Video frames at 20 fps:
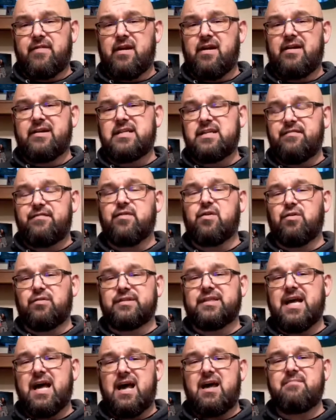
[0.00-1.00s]
very
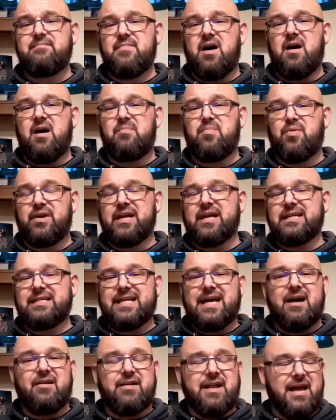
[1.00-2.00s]
difficult time putting it
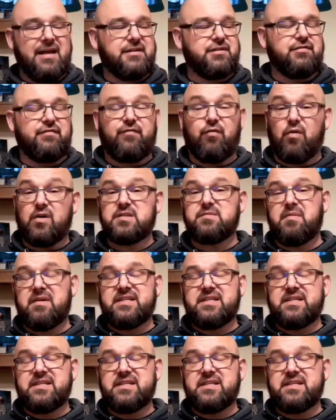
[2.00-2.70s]
down. Had to force